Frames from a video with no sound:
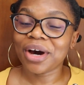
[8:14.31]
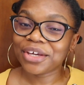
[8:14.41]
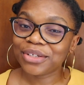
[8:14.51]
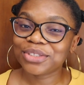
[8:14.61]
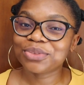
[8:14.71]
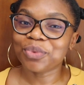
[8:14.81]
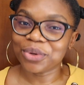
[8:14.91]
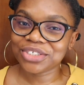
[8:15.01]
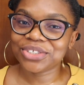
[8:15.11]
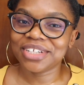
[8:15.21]
why you should
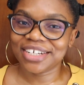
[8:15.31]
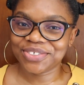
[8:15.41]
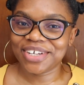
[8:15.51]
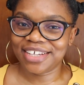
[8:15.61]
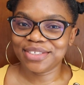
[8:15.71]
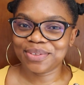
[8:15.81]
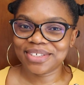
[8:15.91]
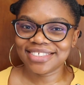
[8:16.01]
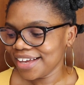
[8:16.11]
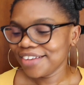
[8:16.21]
wash your natural hair in
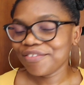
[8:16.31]
twists.